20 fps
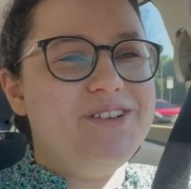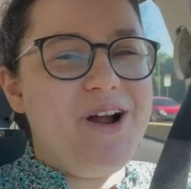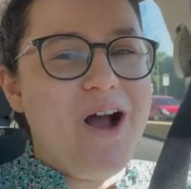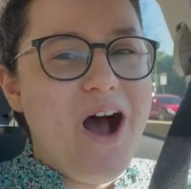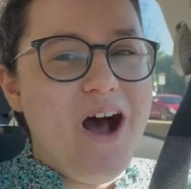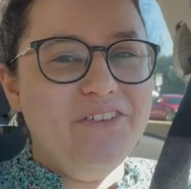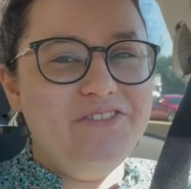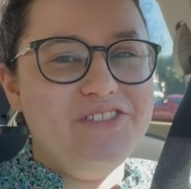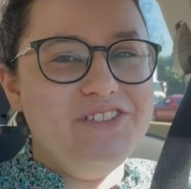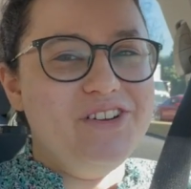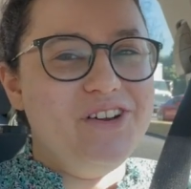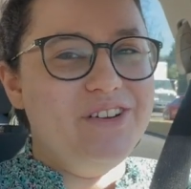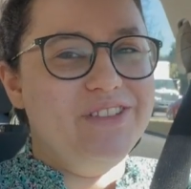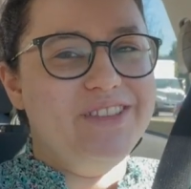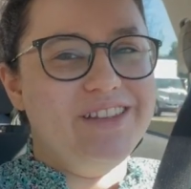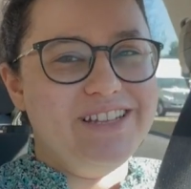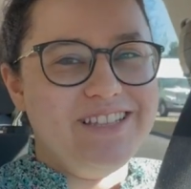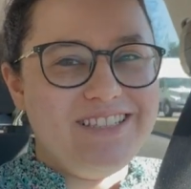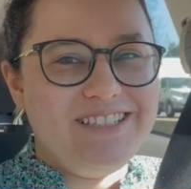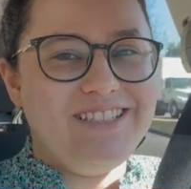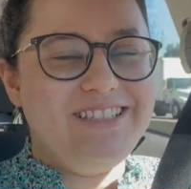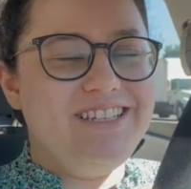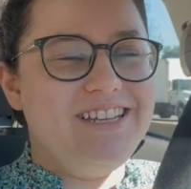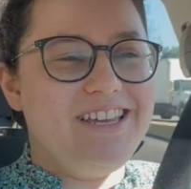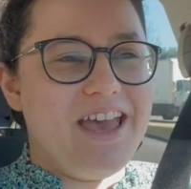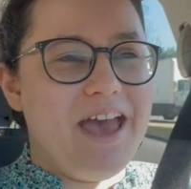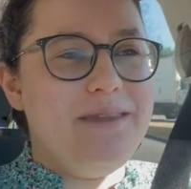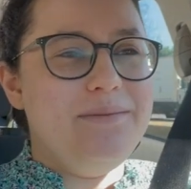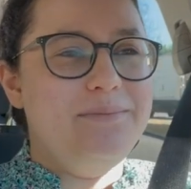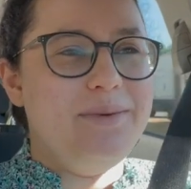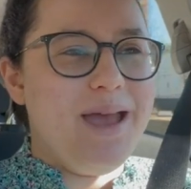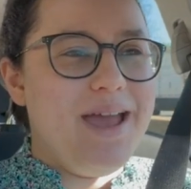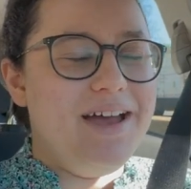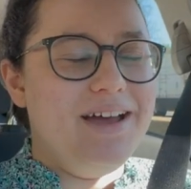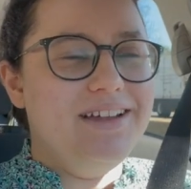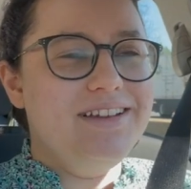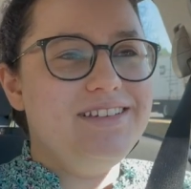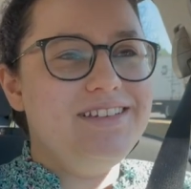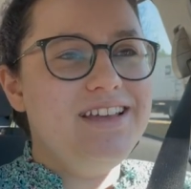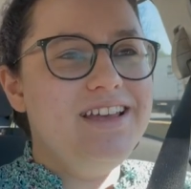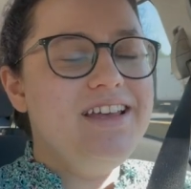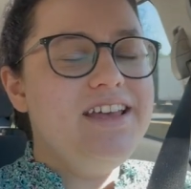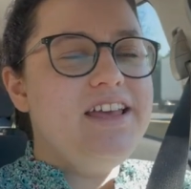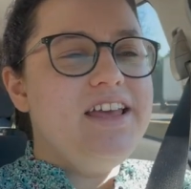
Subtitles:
are often on lists to get banned,